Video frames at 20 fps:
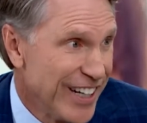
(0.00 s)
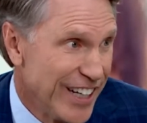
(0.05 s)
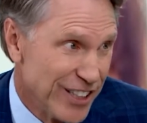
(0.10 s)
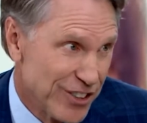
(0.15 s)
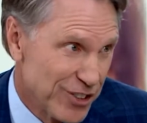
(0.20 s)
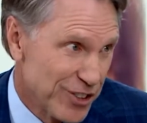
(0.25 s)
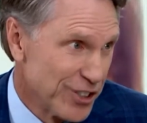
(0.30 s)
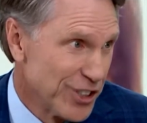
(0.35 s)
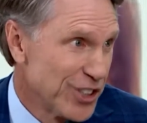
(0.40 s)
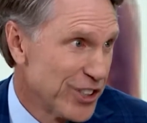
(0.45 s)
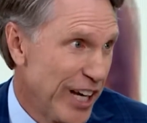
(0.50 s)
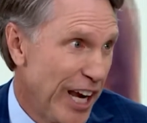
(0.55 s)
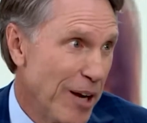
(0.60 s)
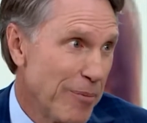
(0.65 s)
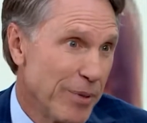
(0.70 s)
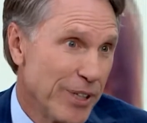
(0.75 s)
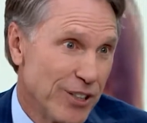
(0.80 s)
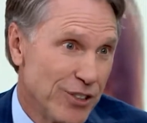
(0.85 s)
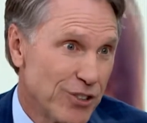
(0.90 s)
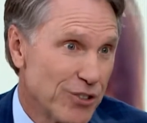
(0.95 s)
It's cliche,
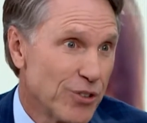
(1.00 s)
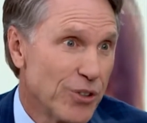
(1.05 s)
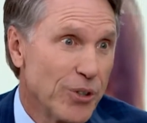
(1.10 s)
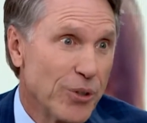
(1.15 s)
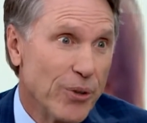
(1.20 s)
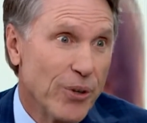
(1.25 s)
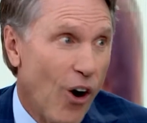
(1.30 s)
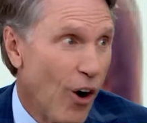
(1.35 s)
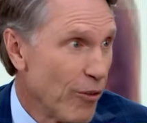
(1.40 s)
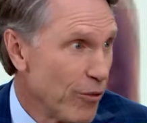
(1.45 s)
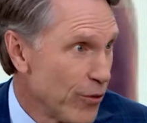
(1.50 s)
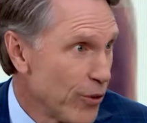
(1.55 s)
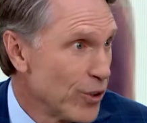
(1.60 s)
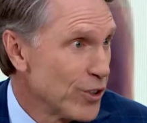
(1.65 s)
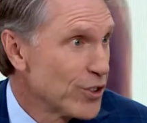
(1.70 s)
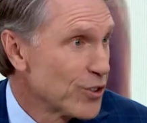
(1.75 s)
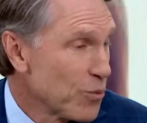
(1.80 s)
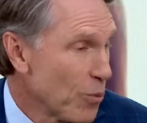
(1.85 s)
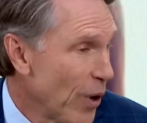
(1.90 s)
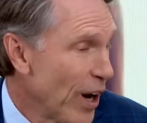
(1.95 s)
but it's true. Our
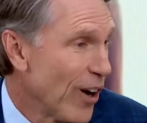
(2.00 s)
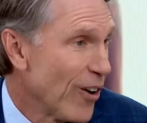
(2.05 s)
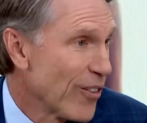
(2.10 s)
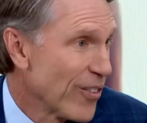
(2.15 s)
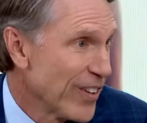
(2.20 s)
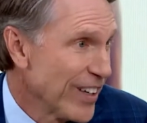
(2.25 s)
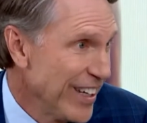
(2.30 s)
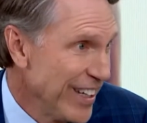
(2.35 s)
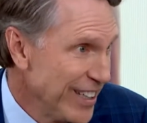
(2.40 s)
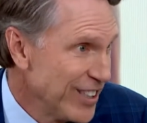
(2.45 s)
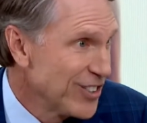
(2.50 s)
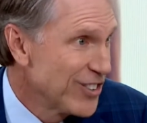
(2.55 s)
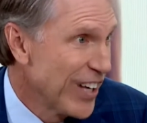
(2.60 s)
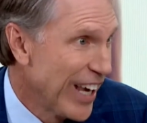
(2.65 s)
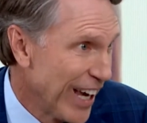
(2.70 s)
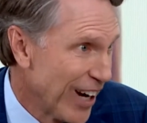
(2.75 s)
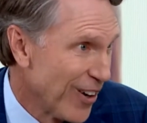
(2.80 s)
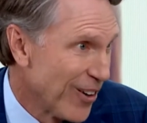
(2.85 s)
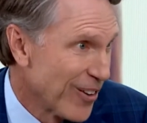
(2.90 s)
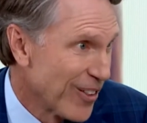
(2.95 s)
first wealth is
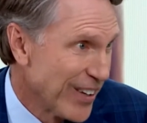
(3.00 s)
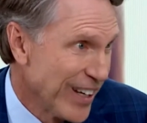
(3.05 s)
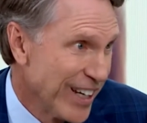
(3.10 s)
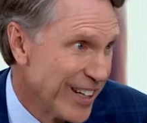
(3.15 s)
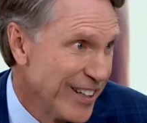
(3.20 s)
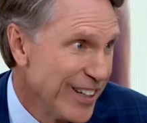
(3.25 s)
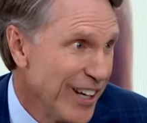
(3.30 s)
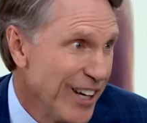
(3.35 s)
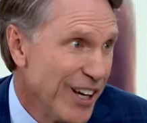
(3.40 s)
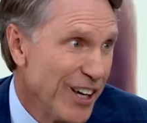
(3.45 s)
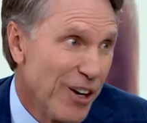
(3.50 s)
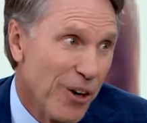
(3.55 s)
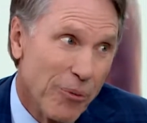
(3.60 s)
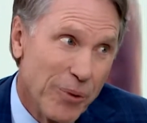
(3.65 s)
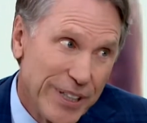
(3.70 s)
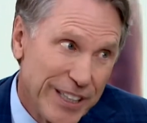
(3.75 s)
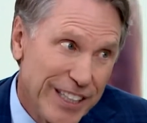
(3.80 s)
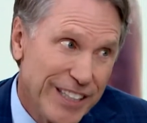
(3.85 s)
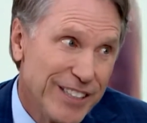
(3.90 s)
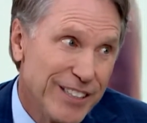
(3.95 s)
health, and
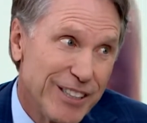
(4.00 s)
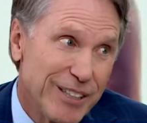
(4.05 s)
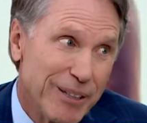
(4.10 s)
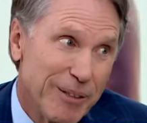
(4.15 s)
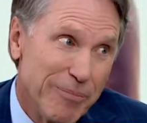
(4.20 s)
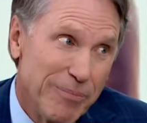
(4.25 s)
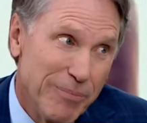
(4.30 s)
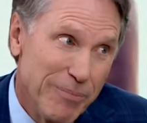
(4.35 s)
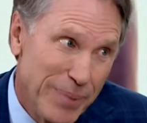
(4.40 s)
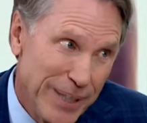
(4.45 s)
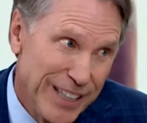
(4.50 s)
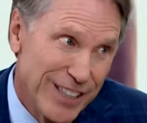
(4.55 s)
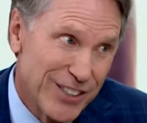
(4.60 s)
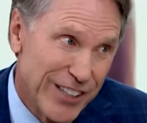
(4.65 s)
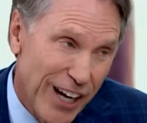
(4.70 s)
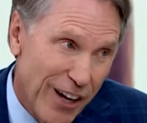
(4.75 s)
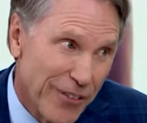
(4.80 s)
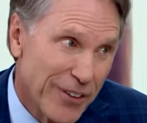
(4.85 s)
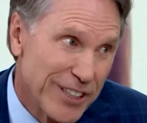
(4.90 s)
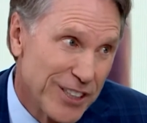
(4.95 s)
we need to be as
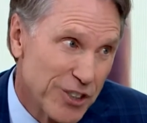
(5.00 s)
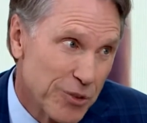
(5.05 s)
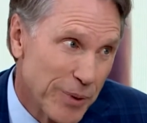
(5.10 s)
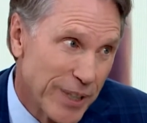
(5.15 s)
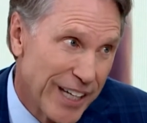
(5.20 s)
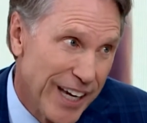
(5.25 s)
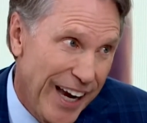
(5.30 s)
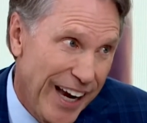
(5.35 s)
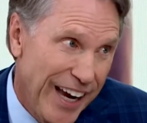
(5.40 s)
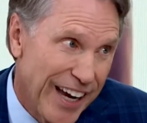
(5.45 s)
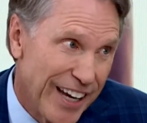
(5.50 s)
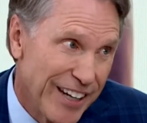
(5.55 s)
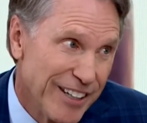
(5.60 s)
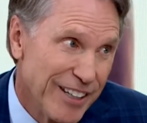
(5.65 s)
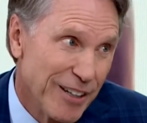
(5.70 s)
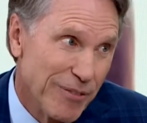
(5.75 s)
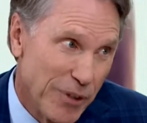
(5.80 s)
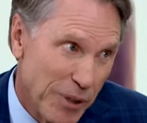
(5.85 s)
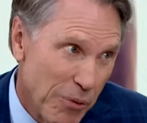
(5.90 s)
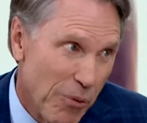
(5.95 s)
healthy as we
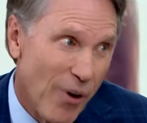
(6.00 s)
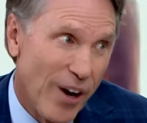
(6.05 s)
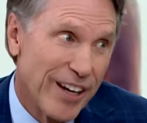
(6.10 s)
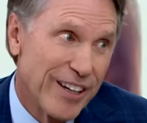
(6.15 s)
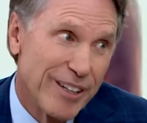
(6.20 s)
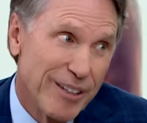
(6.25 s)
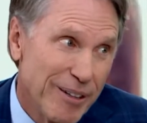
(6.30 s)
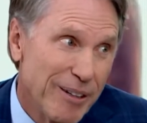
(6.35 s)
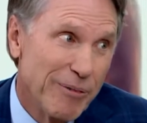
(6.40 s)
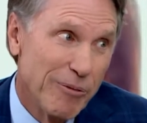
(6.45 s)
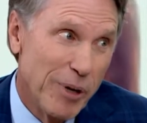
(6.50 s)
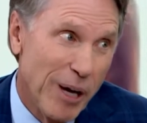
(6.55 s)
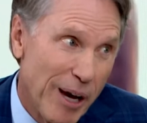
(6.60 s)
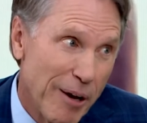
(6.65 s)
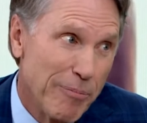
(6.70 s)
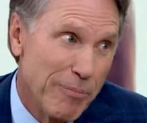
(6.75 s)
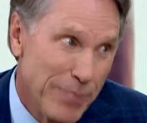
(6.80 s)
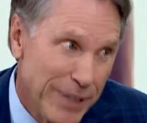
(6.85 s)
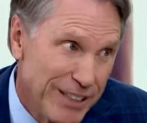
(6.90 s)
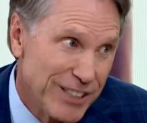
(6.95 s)
can if we want to
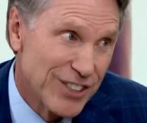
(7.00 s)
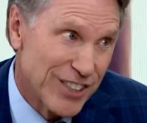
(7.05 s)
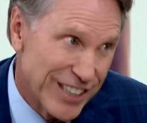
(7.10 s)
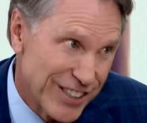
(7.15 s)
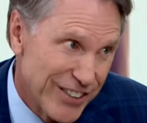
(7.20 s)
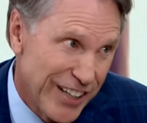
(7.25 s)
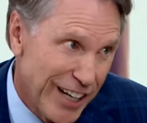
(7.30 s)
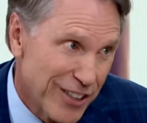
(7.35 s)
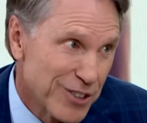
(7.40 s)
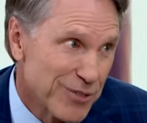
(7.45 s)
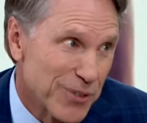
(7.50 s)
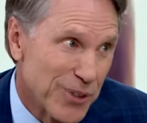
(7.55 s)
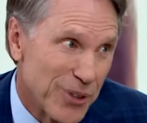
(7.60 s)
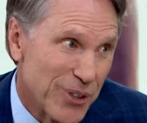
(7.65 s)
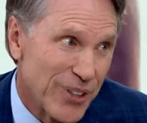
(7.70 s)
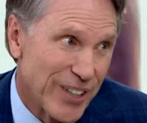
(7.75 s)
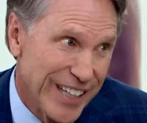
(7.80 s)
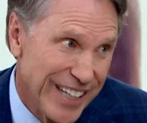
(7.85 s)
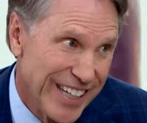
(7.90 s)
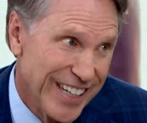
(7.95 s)
uh, be
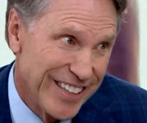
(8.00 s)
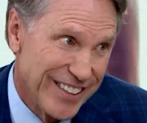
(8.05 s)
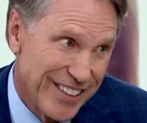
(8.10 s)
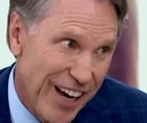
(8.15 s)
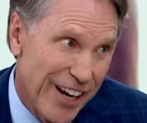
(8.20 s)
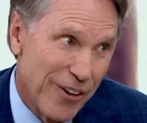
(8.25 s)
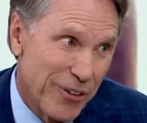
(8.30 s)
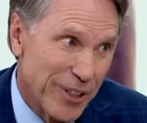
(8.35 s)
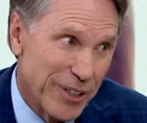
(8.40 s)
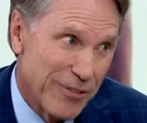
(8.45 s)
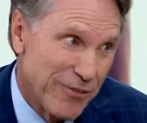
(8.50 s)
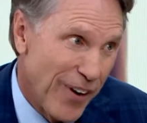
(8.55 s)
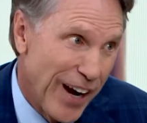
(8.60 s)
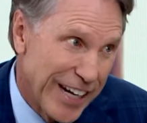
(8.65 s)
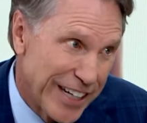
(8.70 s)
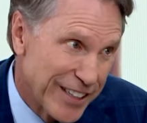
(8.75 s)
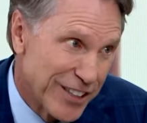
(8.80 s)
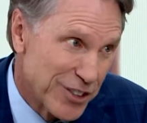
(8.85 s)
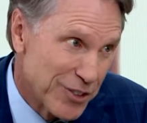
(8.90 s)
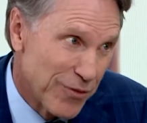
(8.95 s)
successful in not only
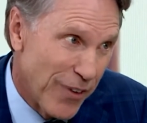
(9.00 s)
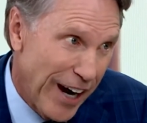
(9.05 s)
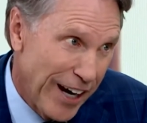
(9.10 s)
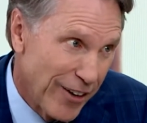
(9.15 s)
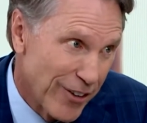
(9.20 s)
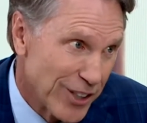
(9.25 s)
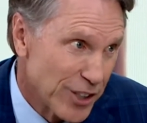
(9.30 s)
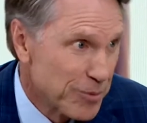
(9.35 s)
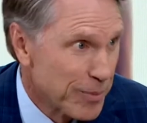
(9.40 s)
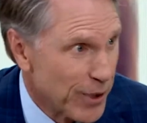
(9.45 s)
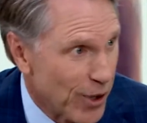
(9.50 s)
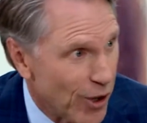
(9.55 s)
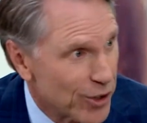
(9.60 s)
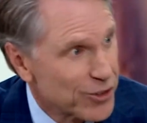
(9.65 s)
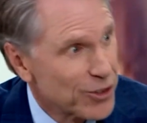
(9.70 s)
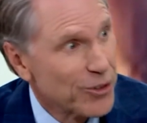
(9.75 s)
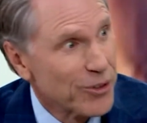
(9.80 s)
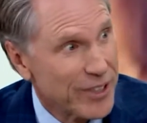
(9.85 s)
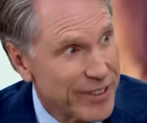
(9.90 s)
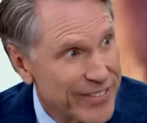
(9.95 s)
fighting this virus, but
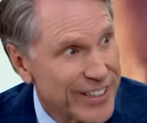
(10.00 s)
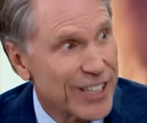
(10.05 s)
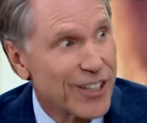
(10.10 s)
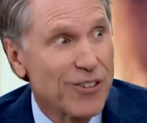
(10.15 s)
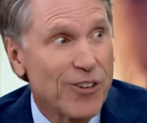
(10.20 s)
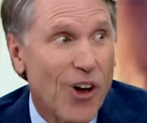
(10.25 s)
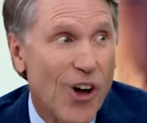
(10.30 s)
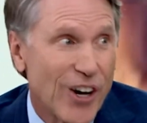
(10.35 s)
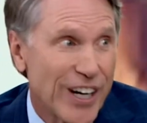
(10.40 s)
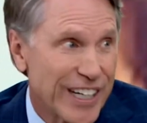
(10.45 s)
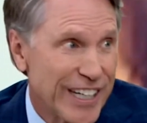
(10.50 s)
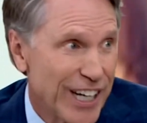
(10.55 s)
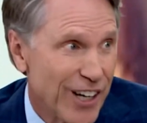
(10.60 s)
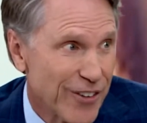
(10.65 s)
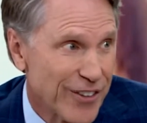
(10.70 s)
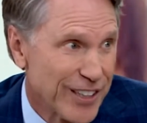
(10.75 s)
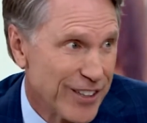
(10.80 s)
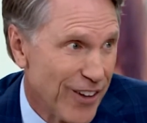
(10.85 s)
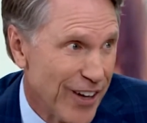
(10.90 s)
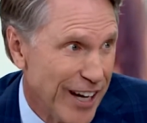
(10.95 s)
also living a long and
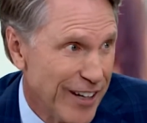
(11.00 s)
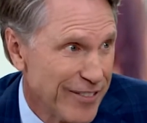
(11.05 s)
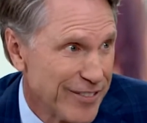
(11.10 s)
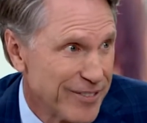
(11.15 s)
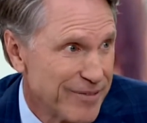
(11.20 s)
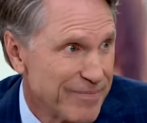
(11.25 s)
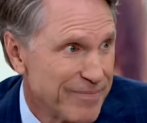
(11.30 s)
healthy life.